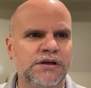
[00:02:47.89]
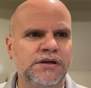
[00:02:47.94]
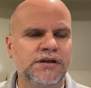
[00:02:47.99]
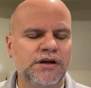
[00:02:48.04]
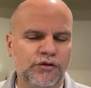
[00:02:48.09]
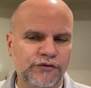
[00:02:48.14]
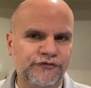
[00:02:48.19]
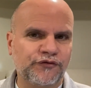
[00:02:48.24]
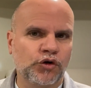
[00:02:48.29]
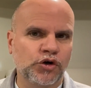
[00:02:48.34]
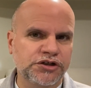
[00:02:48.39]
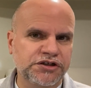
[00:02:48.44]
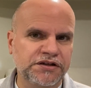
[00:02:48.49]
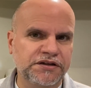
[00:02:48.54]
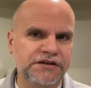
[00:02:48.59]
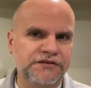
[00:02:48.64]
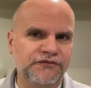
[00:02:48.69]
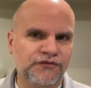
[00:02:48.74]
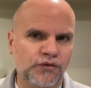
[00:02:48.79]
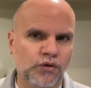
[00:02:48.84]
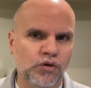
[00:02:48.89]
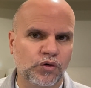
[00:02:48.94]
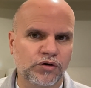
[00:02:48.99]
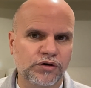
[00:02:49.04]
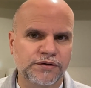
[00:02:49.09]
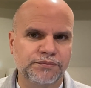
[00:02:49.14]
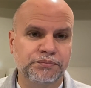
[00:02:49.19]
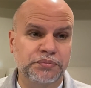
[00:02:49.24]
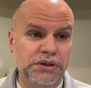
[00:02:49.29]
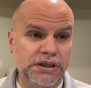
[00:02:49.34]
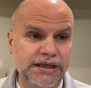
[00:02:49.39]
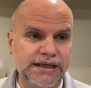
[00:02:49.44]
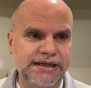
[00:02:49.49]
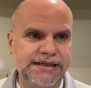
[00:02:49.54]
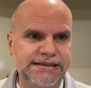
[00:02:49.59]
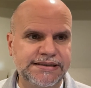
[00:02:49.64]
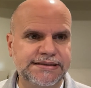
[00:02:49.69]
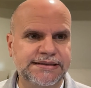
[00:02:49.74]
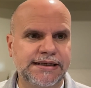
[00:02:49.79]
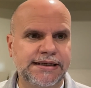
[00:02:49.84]
Now, unfortunately for
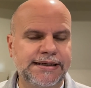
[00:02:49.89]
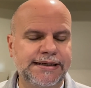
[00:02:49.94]
Blaise,